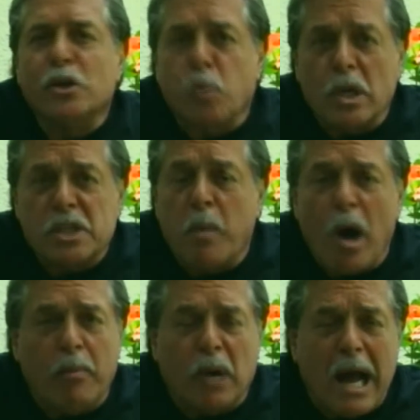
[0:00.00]
one small
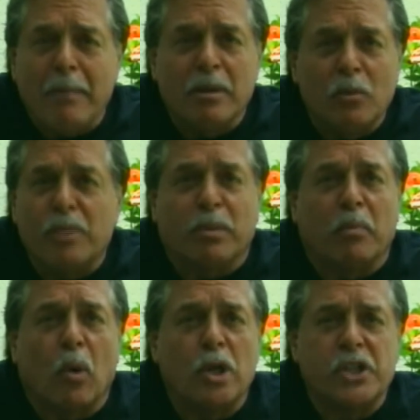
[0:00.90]
problem with
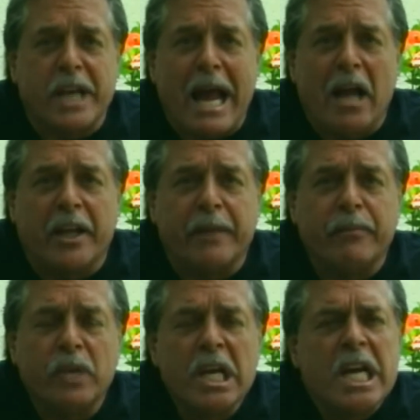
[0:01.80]
proportionality.
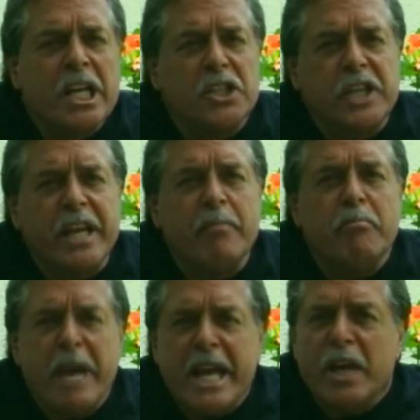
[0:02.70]
You see,
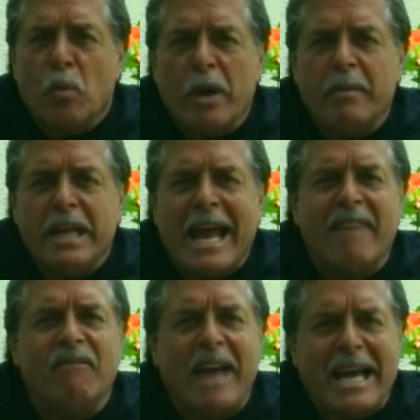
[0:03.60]
men and women have
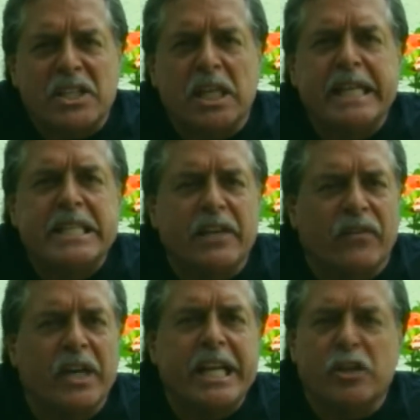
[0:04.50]
vastly
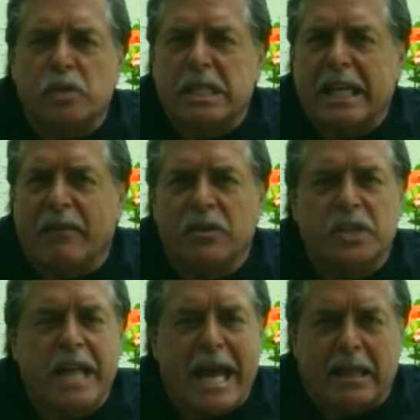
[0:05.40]
different interest levels in
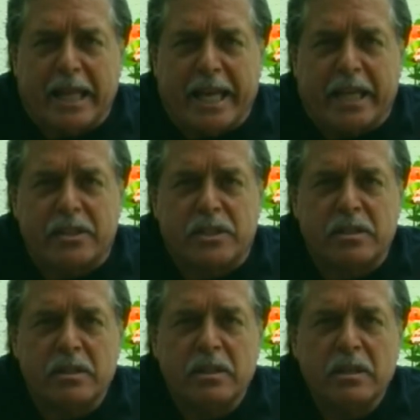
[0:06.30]
athletics.
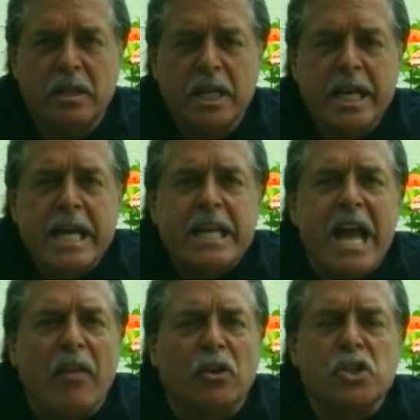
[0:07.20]
Now,
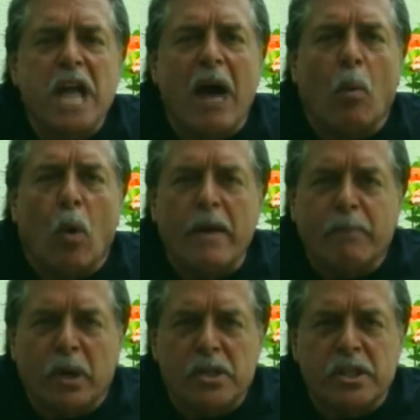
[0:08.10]
there's not one
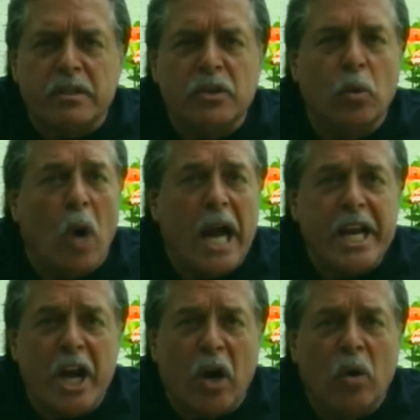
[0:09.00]
person who I
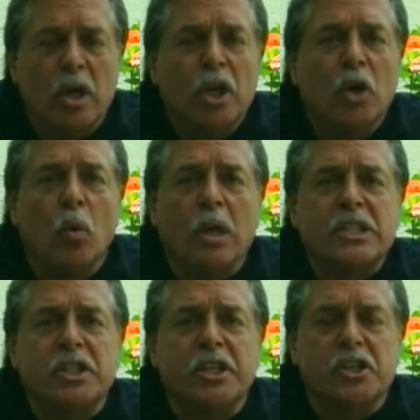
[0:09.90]
know who wants
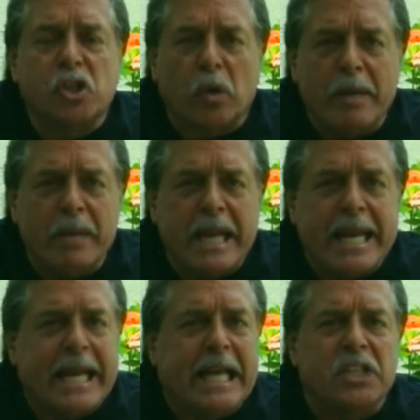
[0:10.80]
to discriminate
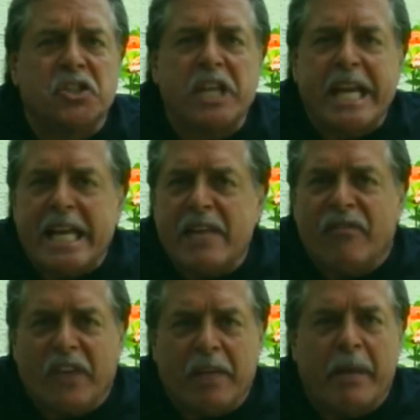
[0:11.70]
against any
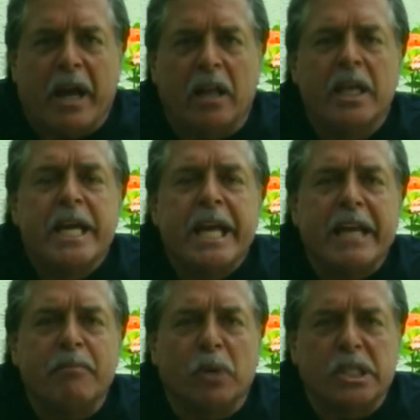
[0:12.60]
female in
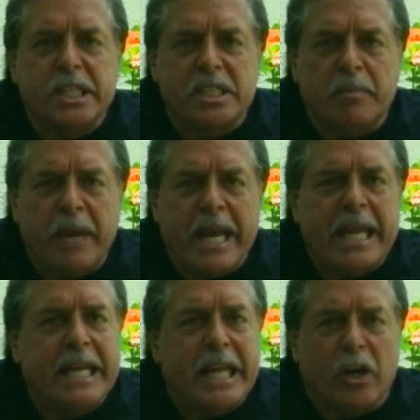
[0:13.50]
participating
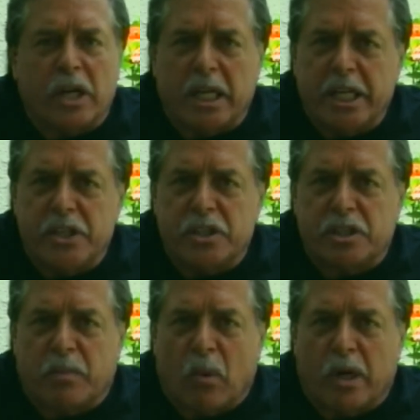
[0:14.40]
in intercollegiate
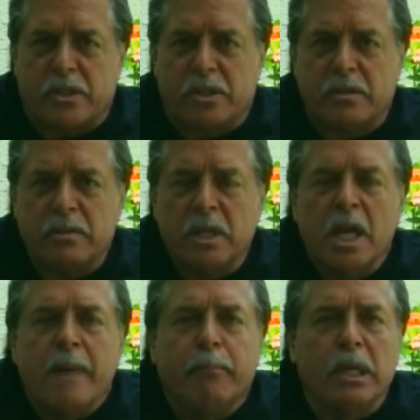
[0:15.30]
sports.
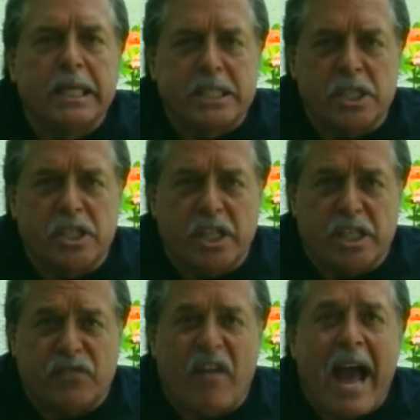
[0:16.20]
But listen to this
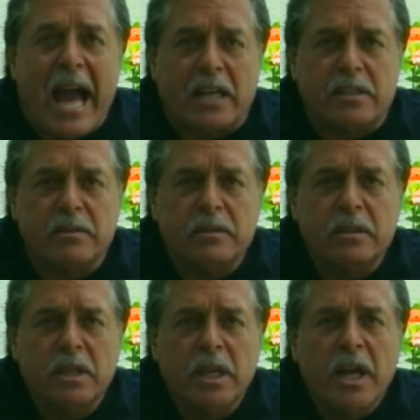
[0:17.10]
fact.
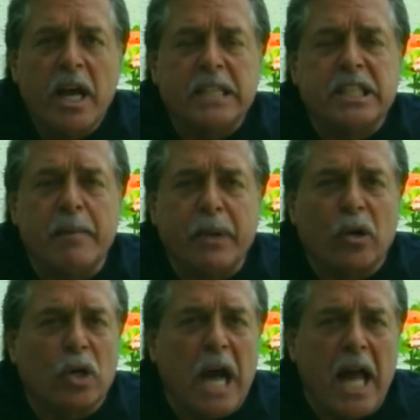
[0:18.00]
A typical
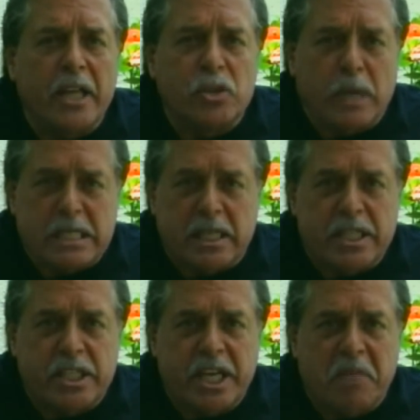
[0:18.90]
college wrestling
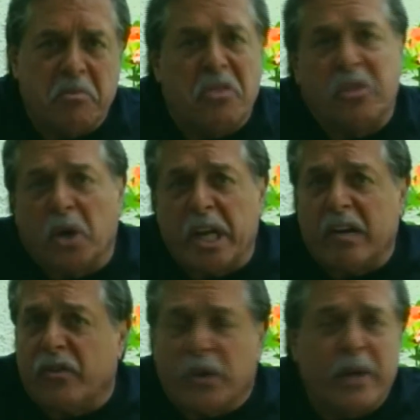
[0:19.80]
team with 30 or
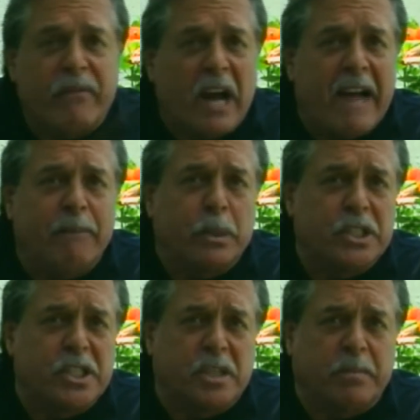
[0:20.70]
35
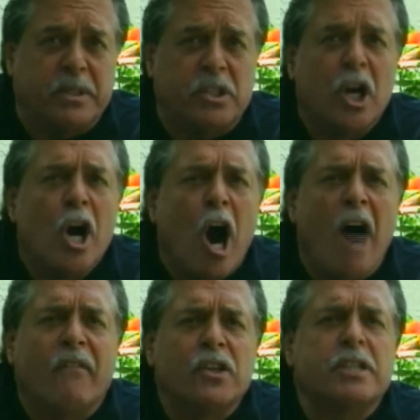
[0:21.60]
participants
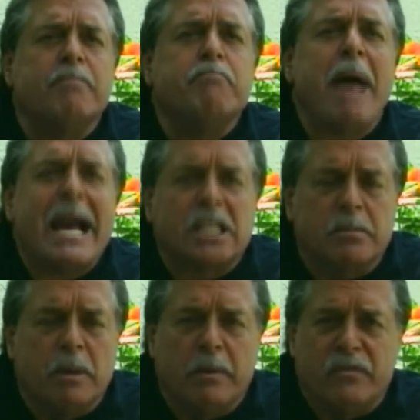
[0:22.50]
offers a
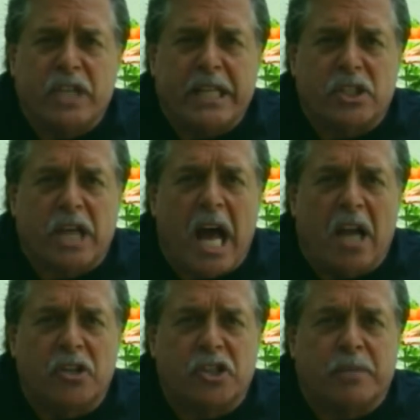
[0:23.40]
maximum of 10
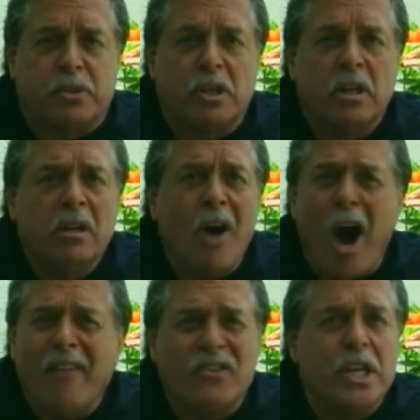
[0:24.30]
scholarships,
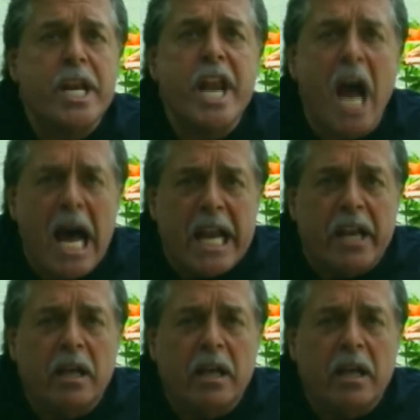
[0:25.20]
often none.